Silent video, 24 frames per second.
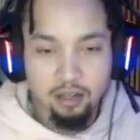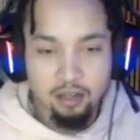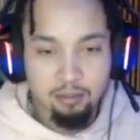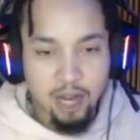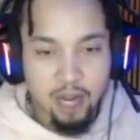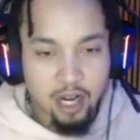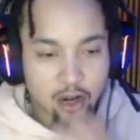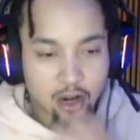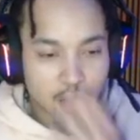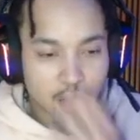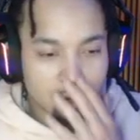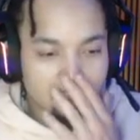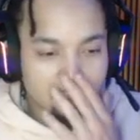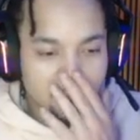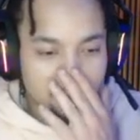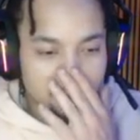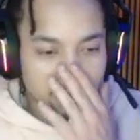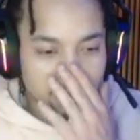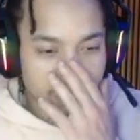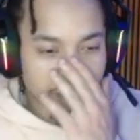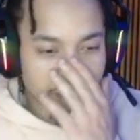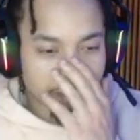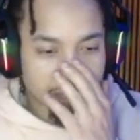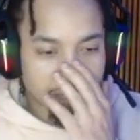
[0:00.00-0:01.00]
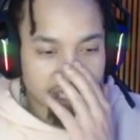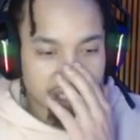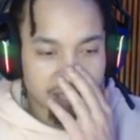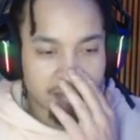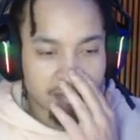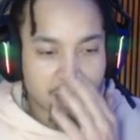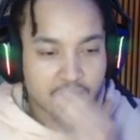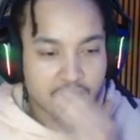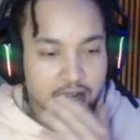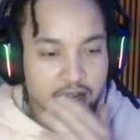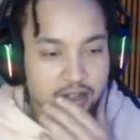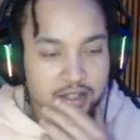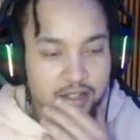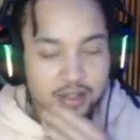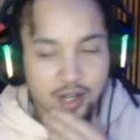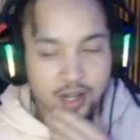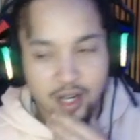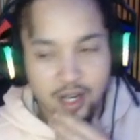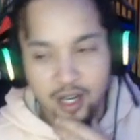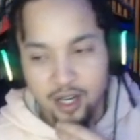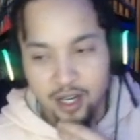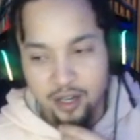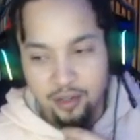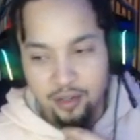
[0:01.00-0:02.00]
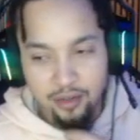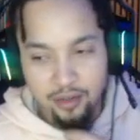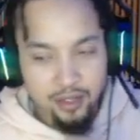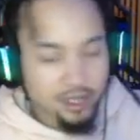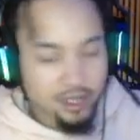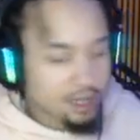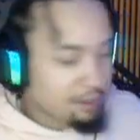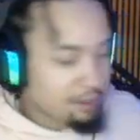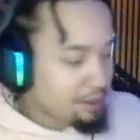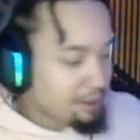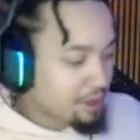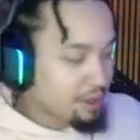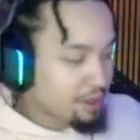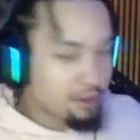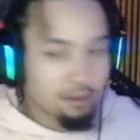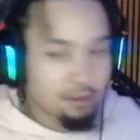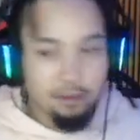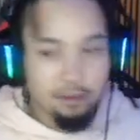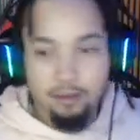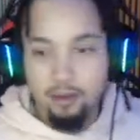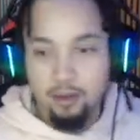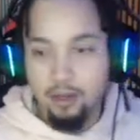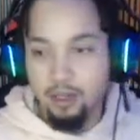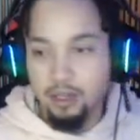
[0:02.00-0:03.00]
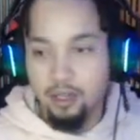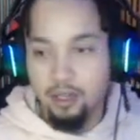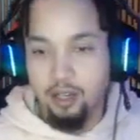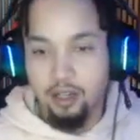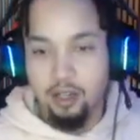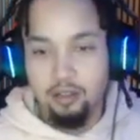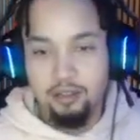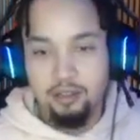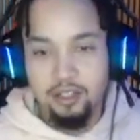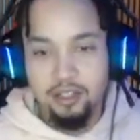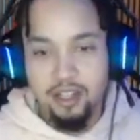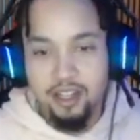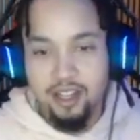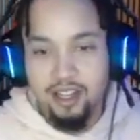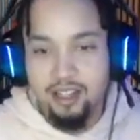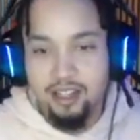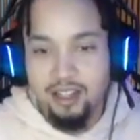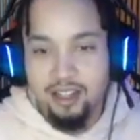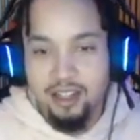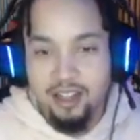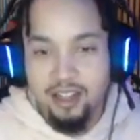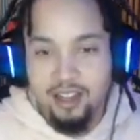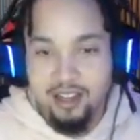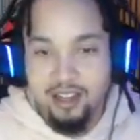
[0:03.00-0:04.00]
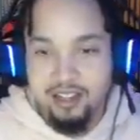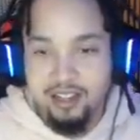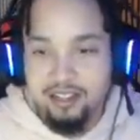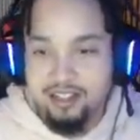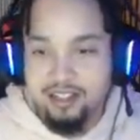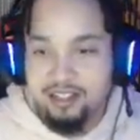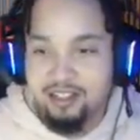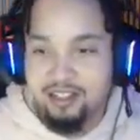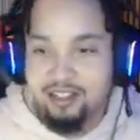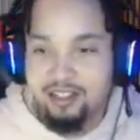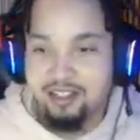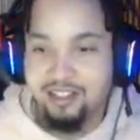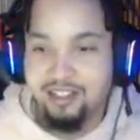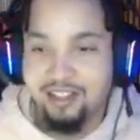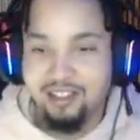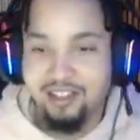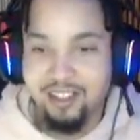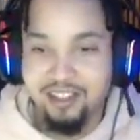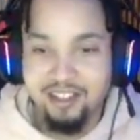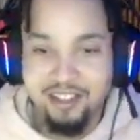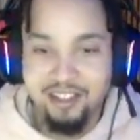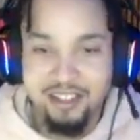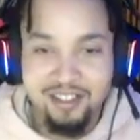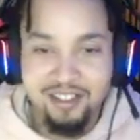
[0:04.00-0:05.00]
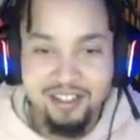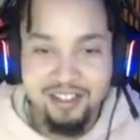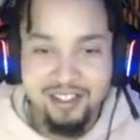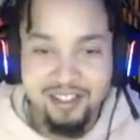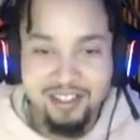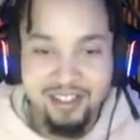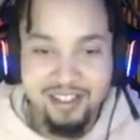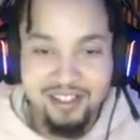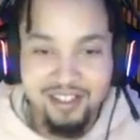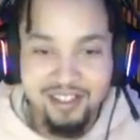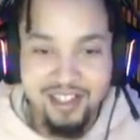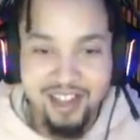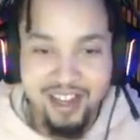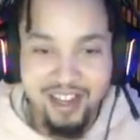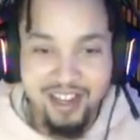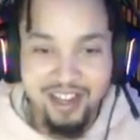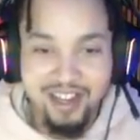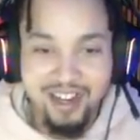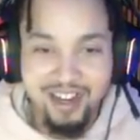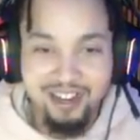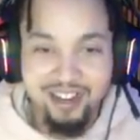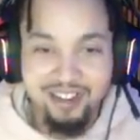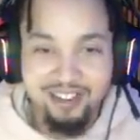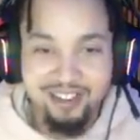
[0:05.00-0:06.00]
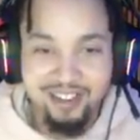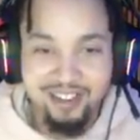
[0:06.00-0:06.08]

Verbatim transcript: my gold membership expires, so I gotta use it up here. Look, you see it? Look what at. Fuck this? Check it out.